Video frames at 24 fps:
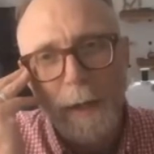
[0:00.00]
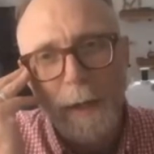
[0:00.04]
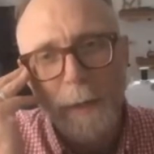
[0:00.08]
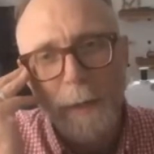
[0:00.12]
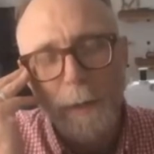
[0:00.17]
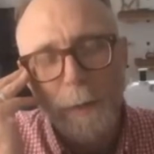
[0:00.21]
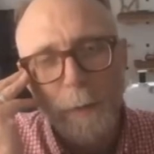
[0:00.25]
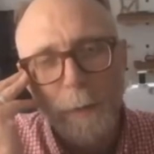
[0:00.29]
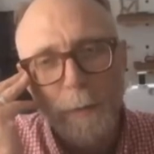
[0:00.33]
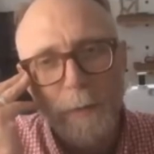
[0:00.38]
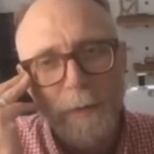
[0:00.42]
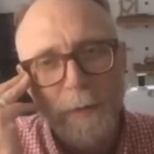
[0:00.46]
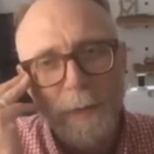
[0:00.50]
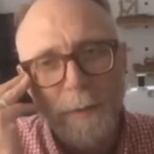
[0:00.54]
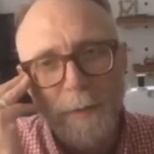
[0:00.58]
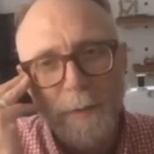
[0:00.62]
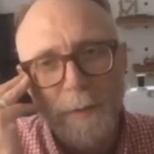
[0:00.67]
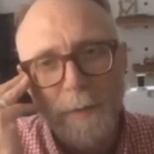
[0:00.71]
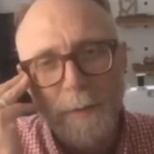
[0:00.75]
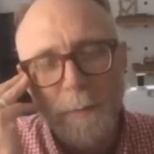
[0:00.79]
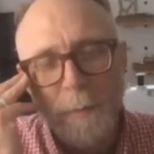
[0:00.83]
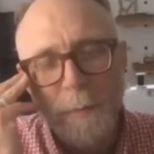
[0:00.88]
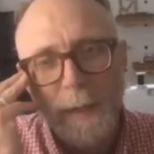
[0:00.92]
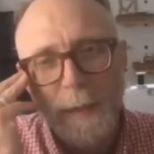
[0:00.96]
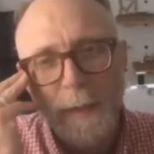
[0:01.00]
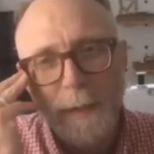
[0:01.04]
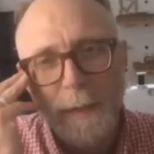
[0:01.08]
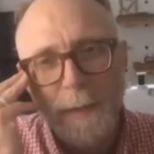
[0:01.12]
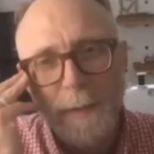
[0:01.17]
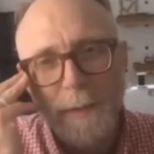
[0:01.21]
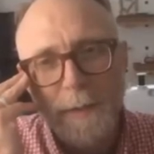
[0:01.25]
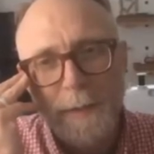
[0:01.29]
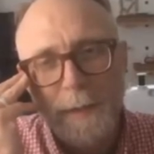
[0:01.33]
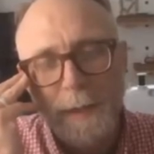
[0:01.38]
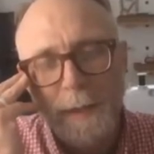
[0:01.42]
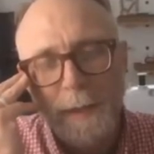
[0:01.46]
who had done some
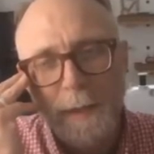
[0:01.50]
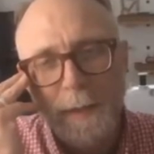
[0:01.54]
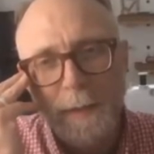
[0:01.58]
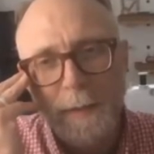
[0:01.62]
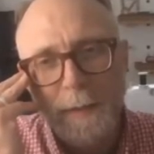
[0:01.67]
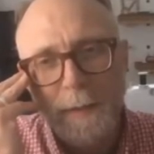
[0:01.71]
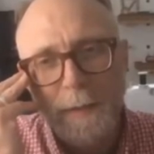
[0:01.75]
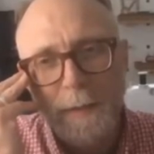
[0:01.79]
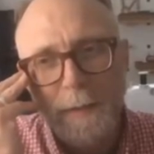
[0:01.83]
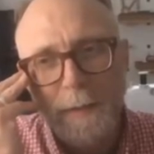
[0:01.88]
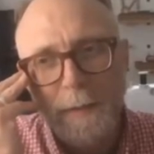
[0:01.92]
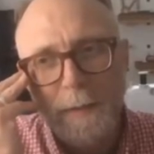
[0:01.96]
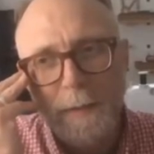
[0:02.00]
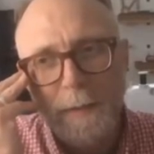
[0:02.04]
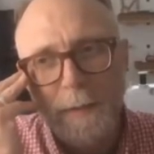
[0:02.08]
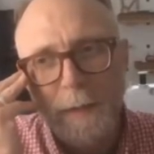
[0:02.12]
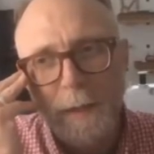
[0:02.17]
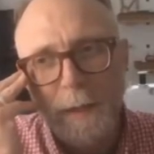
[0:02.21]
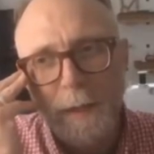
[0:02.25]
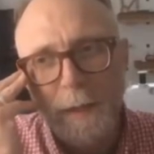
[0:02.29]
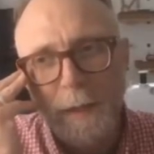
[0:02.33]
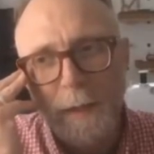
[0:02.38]
hideous things